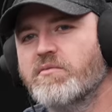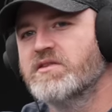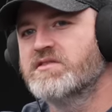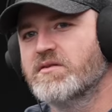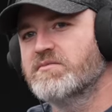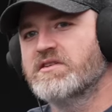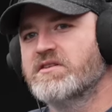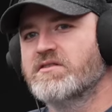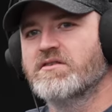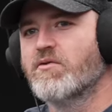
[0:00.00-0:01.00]
it's
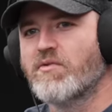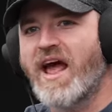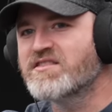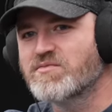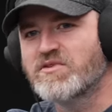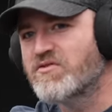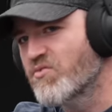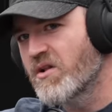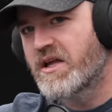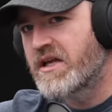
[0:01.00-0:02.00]
something harassment
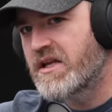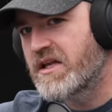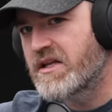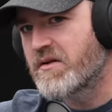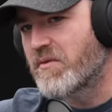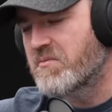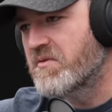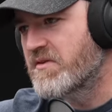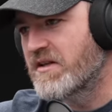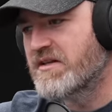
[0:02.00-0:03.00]
related.
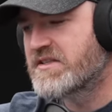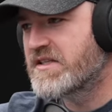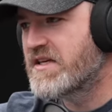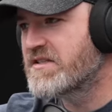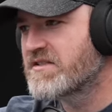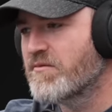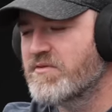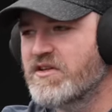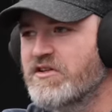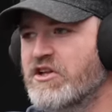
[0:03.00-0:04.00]
Maybe did he say
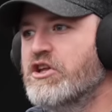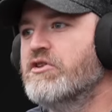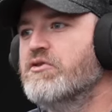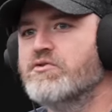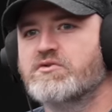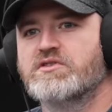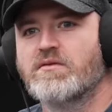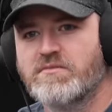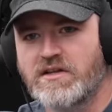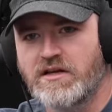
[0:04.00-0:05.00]
something? Did he do
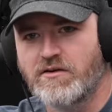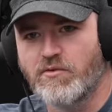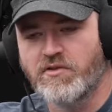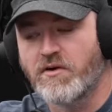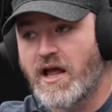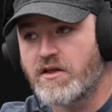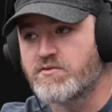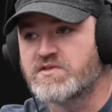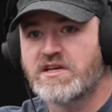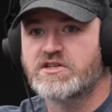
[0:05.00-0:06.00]
something? Were there
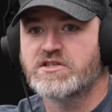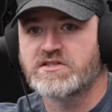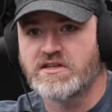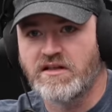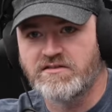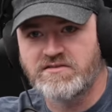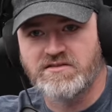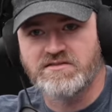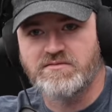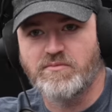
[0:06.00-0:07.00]
accusations against
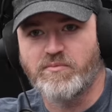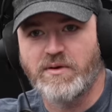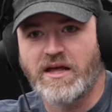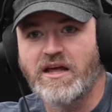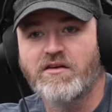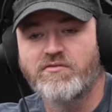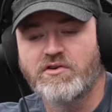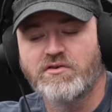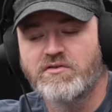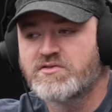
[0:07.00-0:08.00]
his
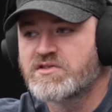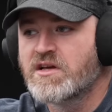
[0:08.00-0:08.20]
behaviors?